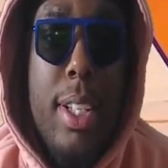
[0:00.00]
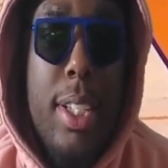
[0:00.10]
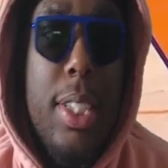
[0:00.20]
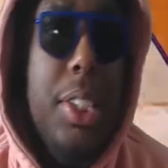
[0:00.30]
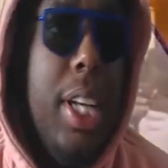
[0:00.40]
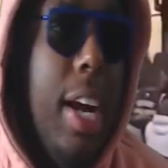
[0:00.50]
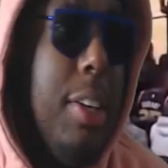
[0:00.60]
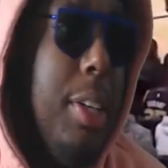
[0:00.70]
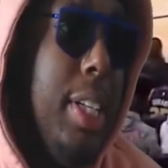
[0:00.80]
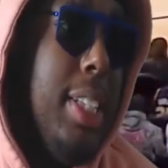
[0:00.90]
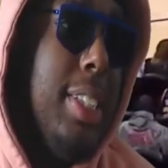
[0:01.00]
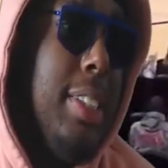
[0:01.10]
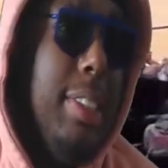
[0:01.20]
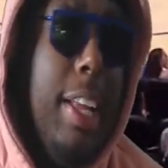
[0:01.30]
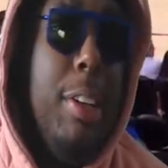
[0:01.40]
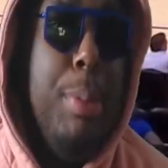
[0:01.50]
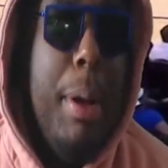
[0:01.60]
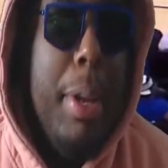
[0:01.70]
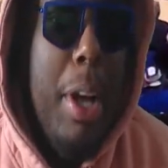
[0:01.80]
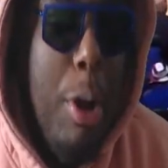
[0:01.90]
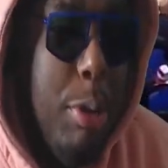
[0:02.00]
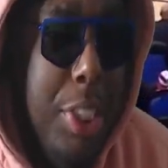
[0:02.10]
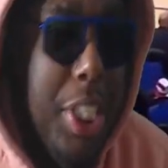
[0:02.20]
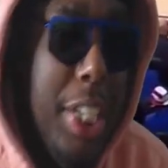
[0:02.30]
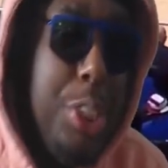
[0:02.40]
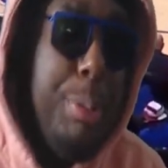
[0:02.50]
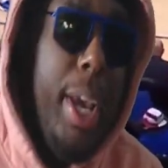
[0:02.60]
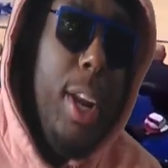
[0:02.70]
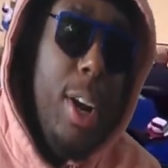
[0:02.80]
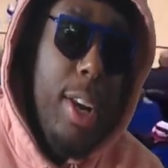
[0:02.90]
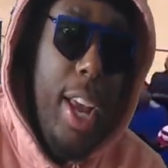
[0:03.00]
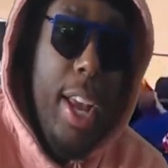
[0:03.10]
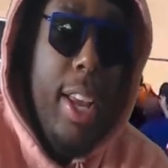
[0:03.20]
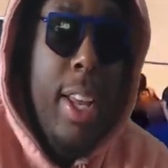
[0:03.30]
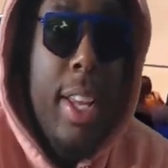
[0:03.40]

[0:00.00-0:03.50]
Good shot, Chris. That was probably the only shot you made all day.